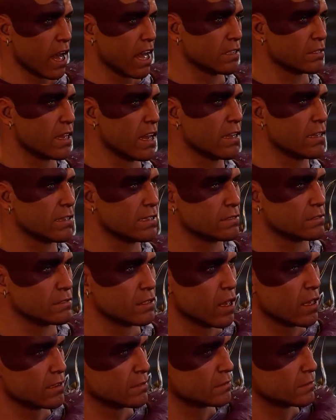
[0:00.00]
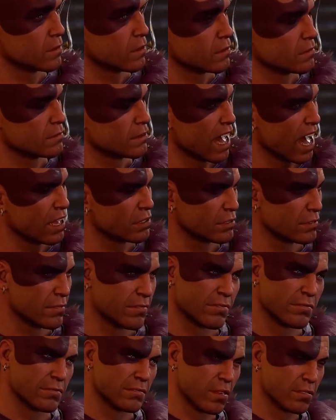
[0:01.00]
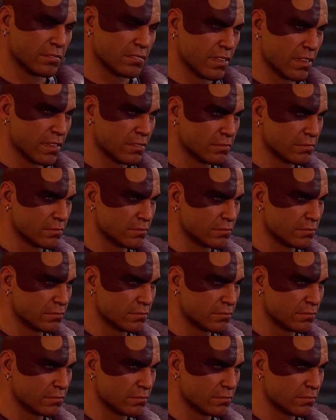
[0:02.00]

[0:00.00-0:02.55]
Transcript: their own rules. They are on top of the world.